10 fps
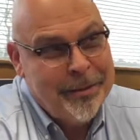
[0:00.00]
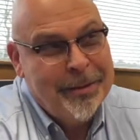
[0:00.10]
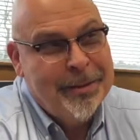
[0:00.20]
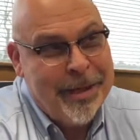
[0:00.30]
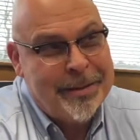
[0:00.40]

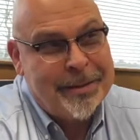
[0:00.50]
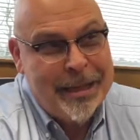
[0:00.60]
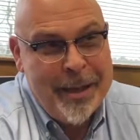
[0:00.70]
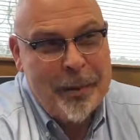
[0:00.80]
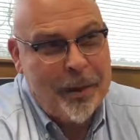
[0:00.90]
to
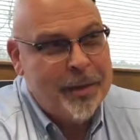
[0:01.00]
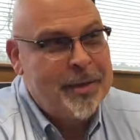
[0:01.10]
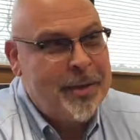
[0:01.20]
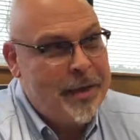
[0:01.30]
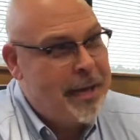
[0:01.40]
keep
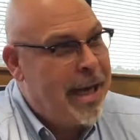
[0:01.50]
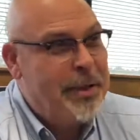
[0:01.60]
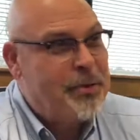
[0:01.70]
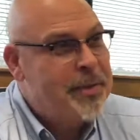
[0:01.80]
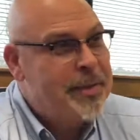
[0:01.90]
Arkansas the
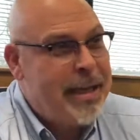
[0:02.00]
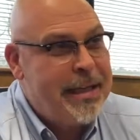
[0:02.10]
natural state,